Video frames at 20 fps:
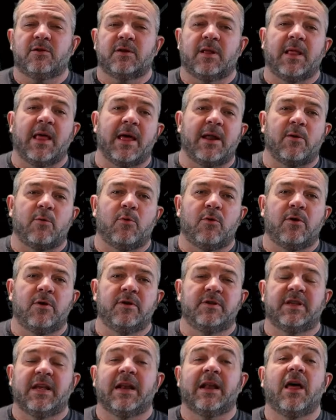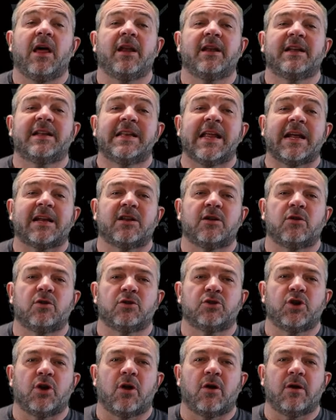there's a lot of words and a lot of
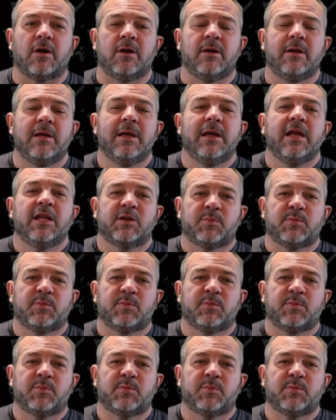technical jargon.